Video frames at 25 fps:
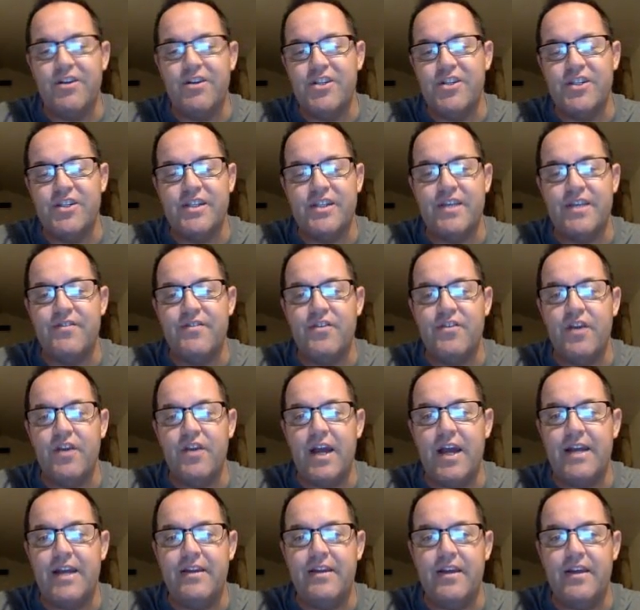It just gives you an
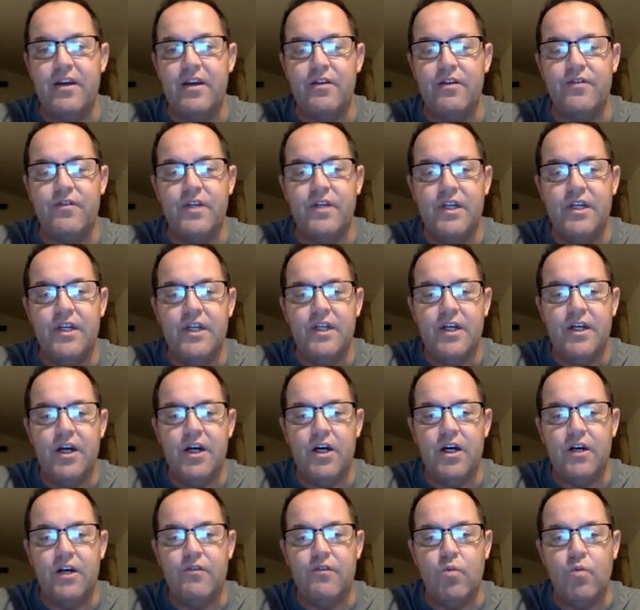idea
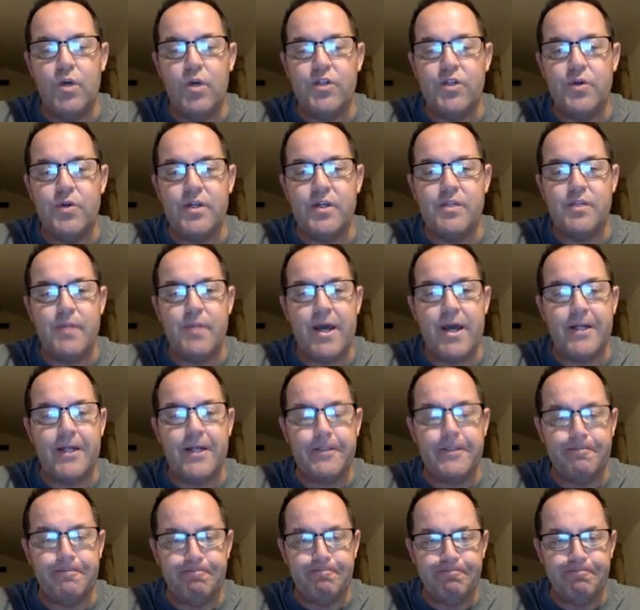of what to expect.